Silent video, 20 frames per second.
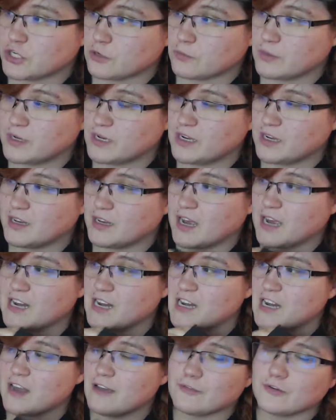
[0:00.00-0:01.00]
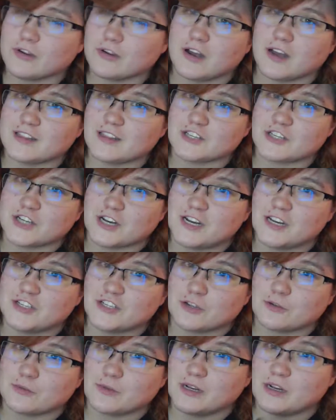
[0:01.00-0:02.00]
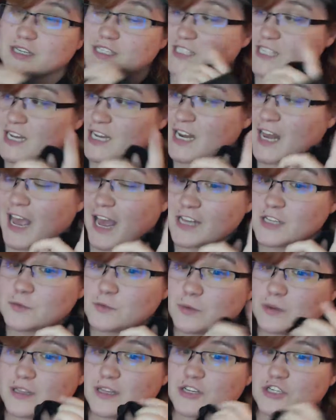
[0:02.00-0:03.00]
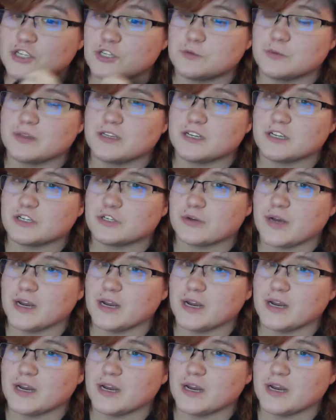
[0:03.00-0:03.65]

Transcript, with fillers: Chikorita. I never got the shiny Chikorita. Sin has one that she's willing to